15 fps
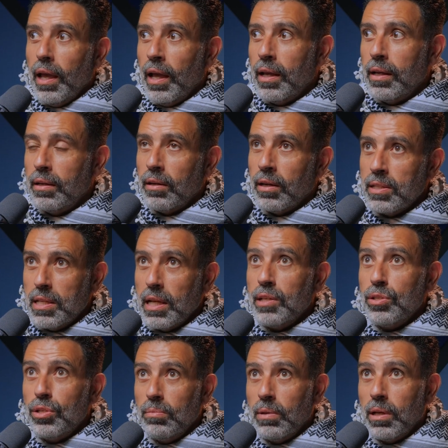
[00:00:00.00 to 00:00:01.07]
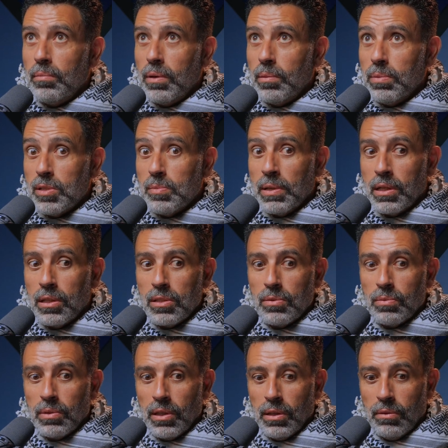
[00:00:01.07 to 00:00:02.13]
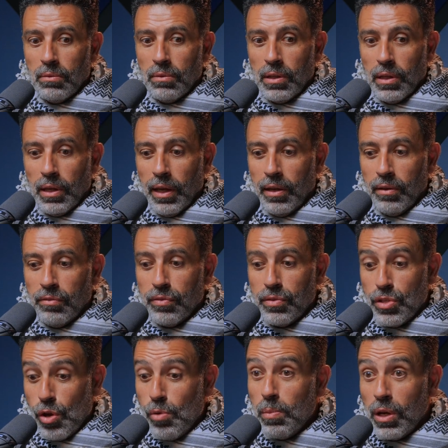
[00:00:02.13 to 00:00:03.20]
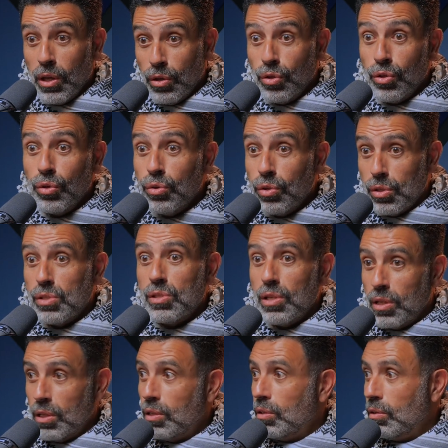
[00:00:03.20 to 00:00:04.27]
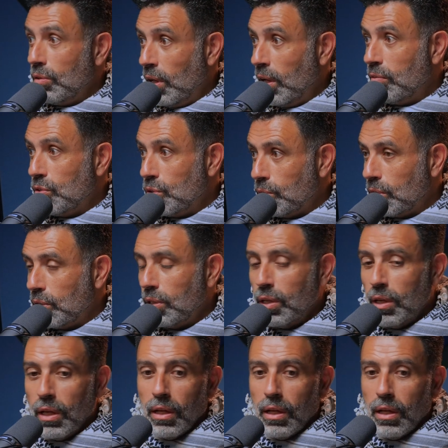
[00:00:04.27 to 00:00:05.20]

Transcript: And I say 2 million members because we have so many unions that have joined.